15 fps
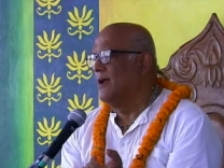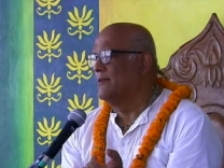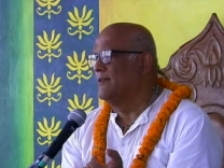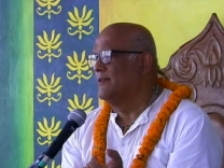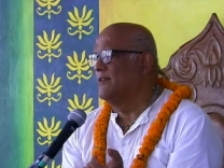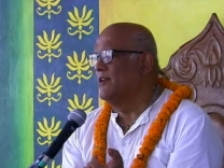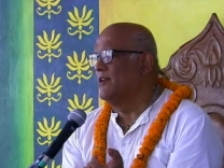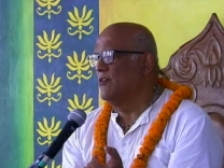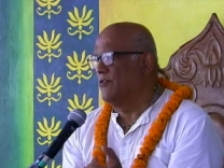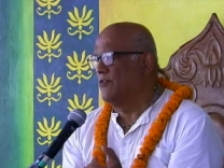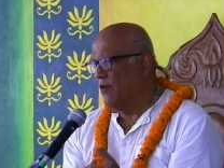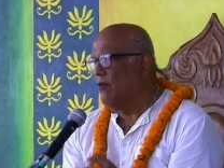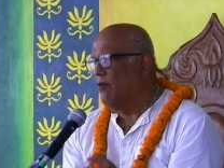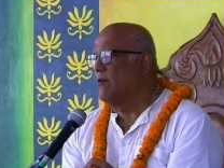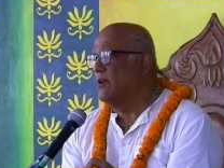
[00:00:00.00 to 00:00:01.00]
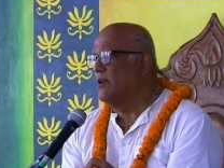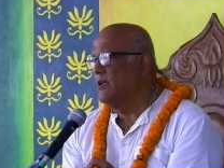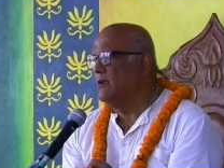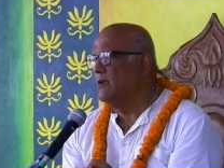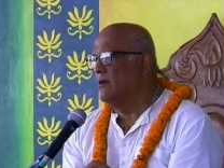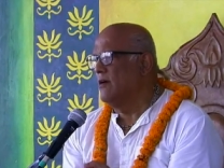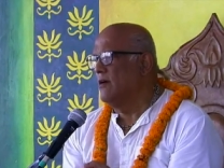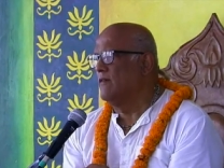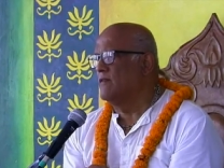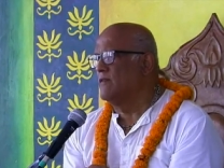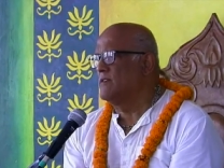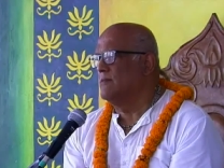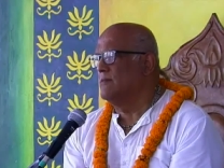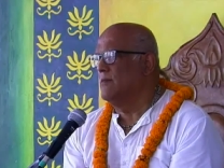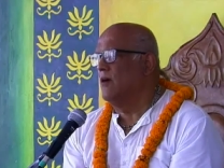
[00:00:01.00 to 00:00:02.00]
under the authority of
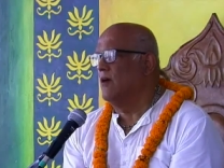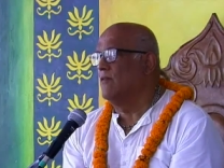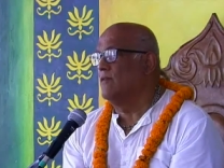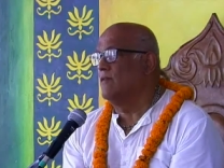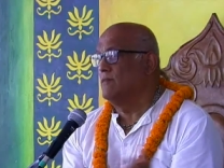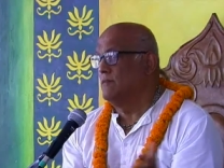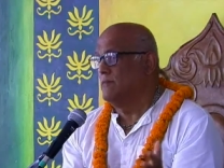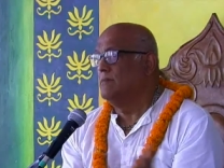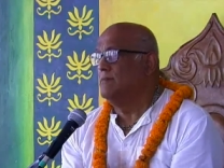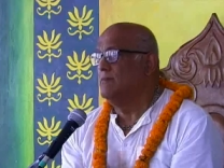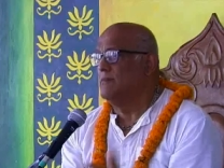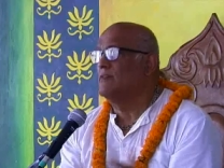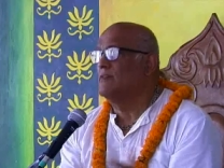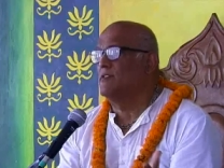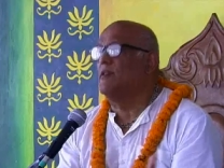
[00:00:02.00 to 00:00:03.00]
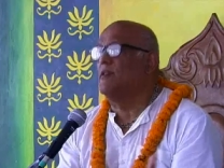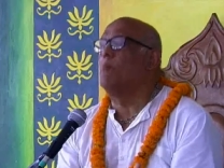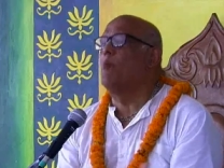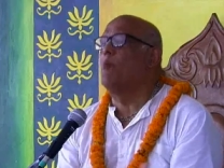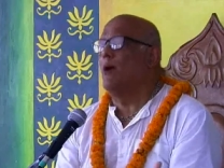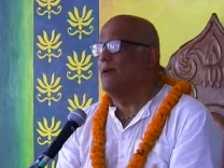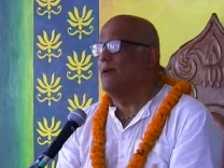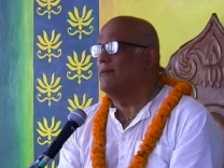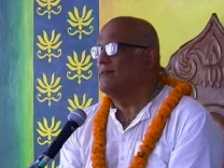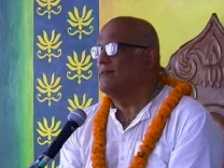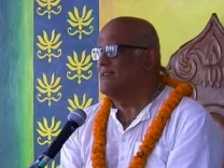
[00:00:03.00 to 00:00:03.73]
of someone,